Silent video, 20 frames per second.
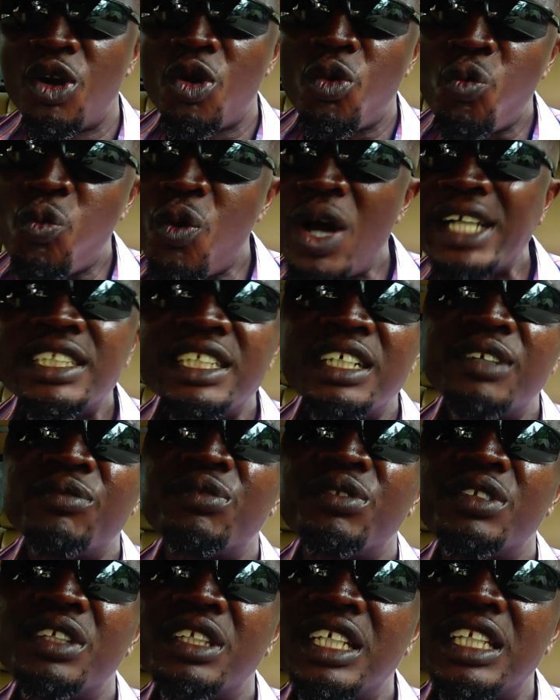what if
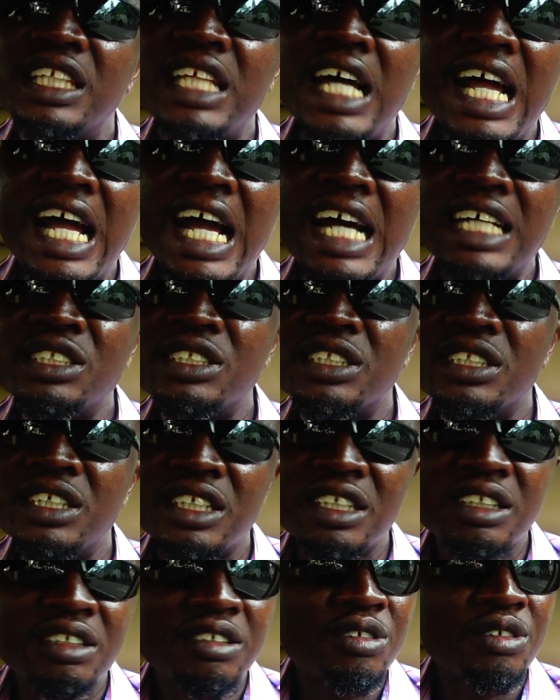the tires
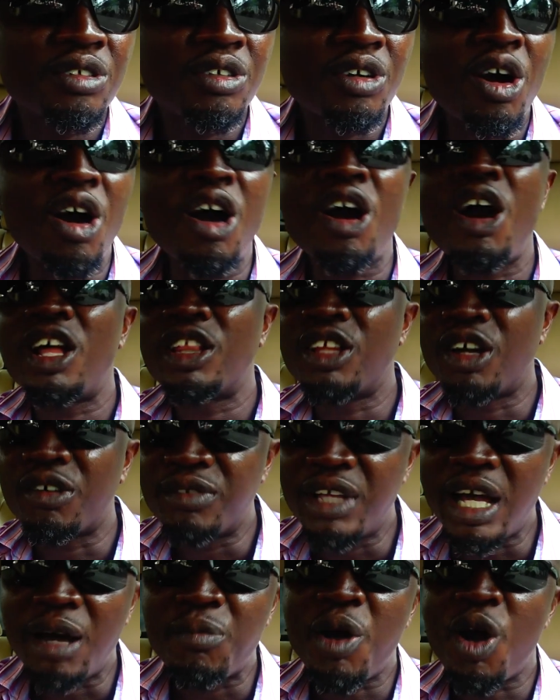or all of
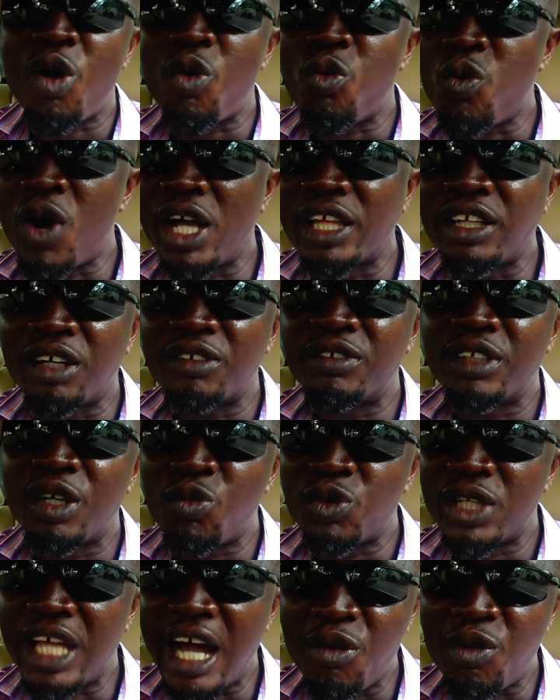them or
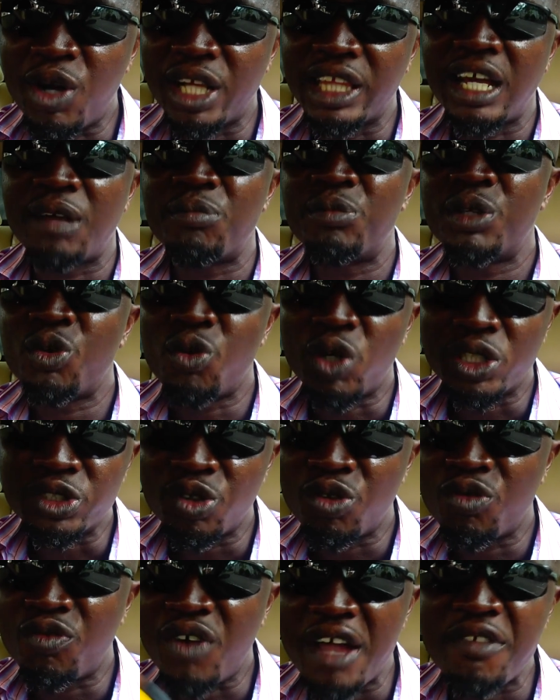that one that blew was
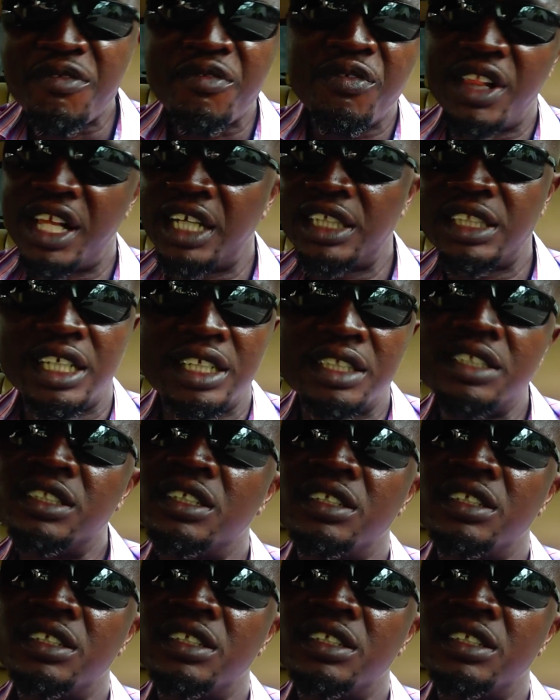overinflated?